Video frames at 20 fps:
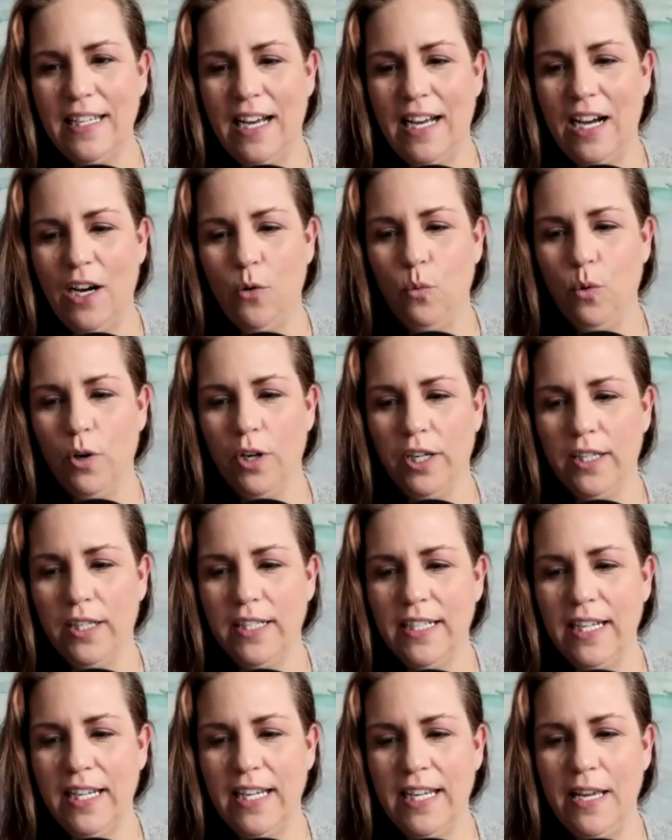
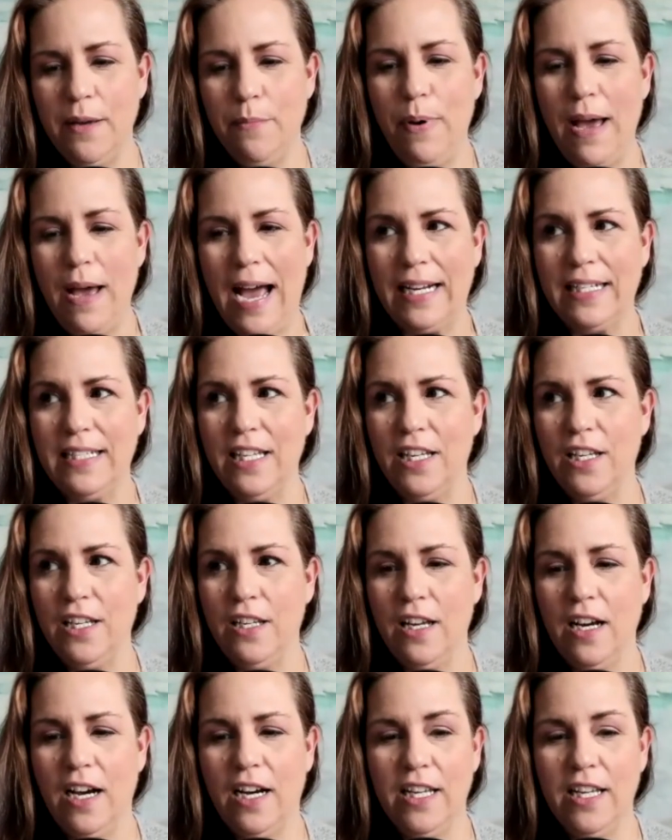work impacted
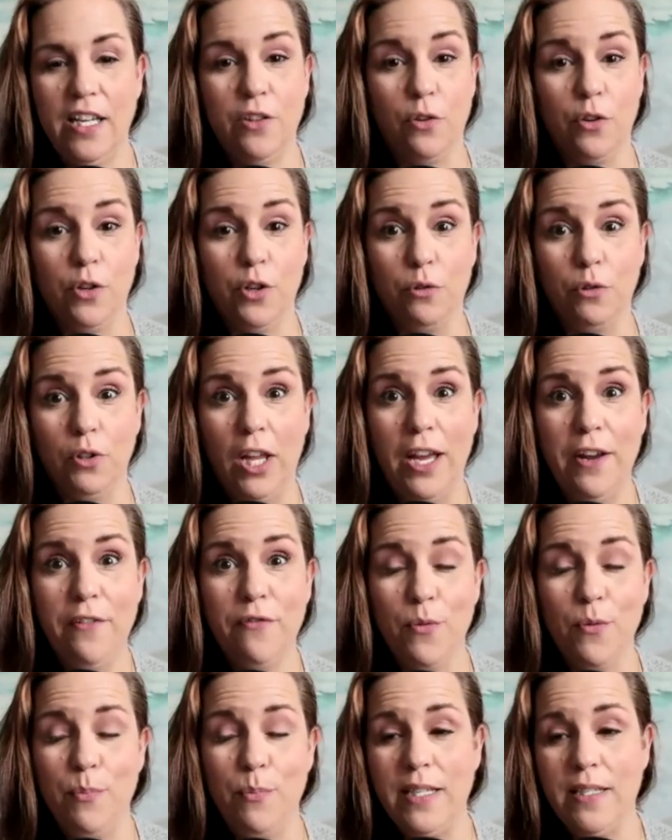either your life
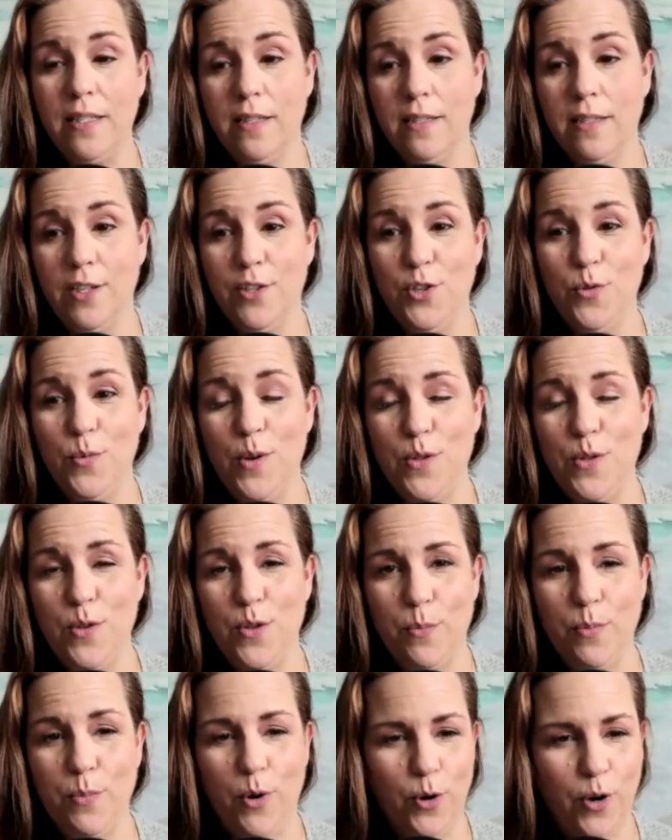or business as you went through the
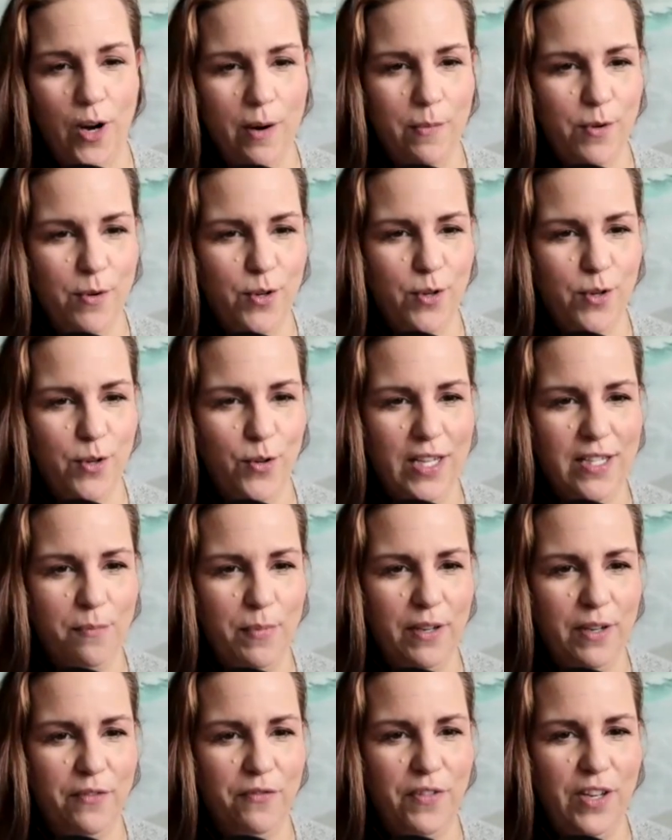program. You know that's a
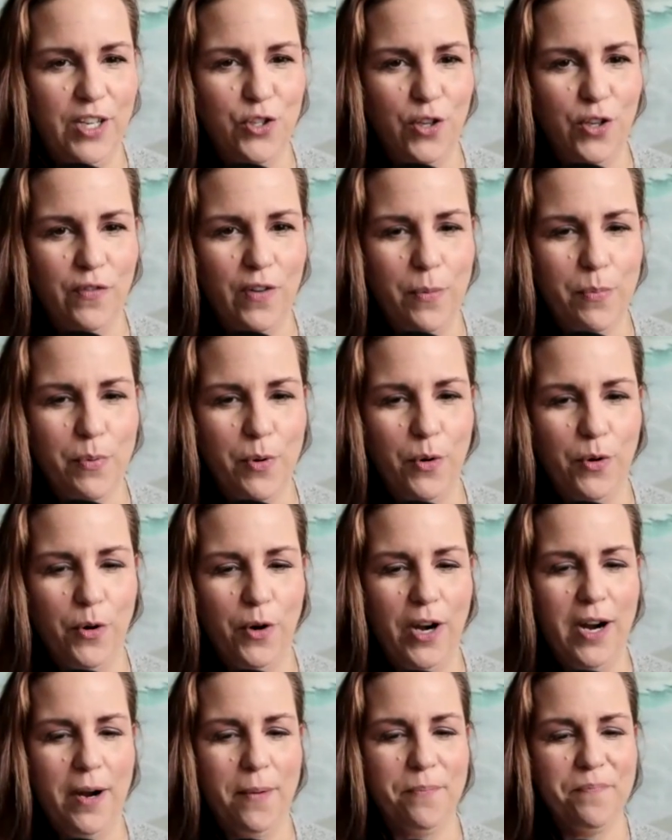big feature of our
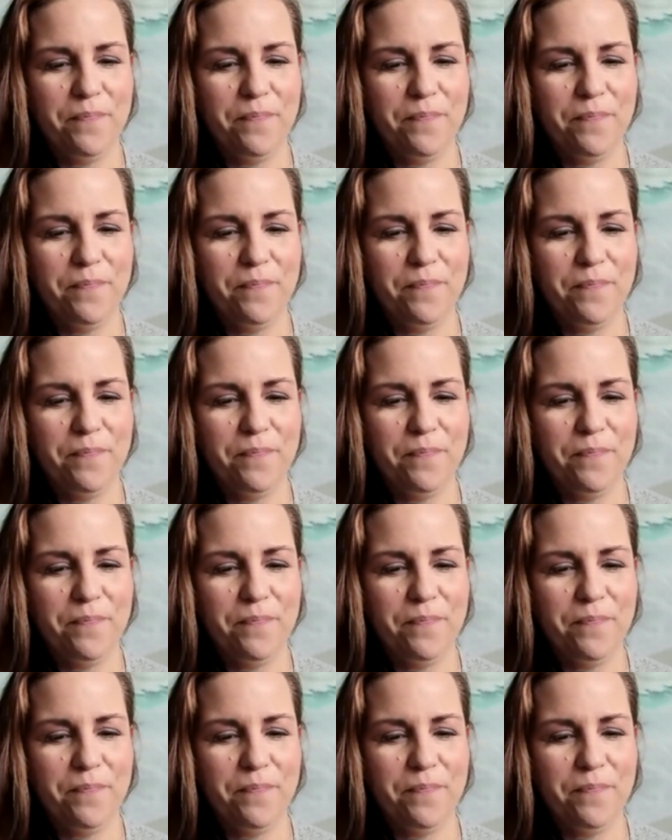program.